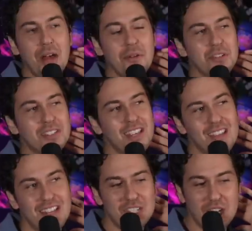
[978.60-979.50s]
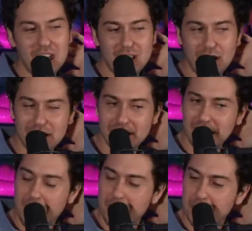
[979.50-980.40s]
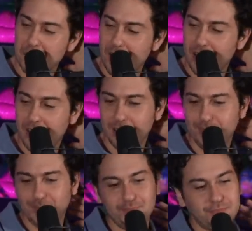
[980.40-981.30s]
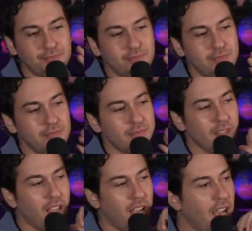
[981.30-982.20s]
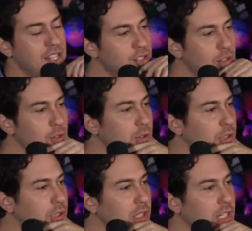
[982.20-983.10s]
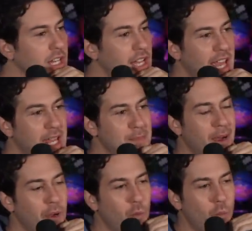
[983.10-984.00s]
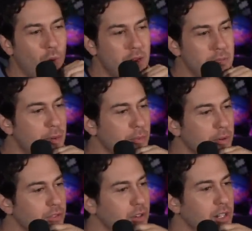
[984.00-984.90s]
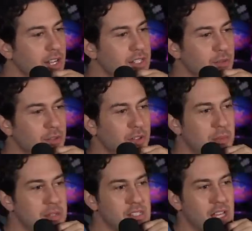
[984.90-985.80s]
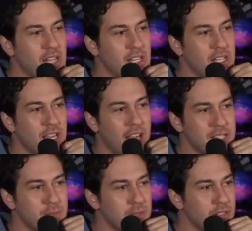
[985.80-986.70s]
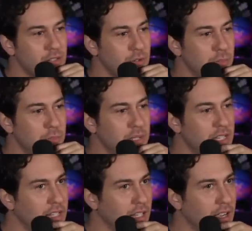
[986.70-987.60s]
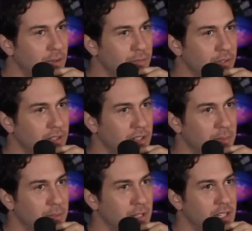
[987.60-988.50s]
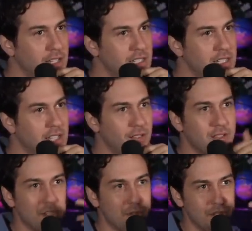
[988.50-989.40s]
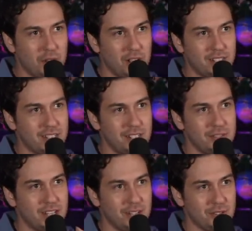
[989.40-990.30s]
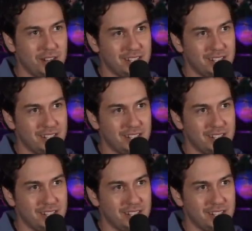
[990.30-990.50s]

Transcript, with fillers: I will say then Jake T. Austin came to my um, high school, and my one memory of going to high school with him is that he asked me to pee in a cup for him to give it to his drug. To, he was getting drug